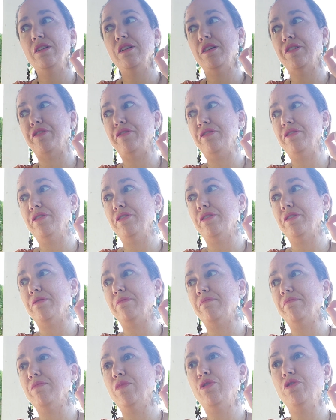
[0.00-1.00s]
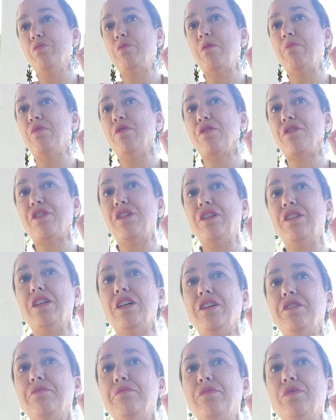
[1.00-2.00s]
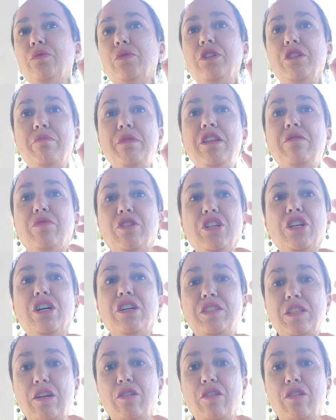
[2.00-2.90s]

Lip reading: And most people think that, what do you mean money has a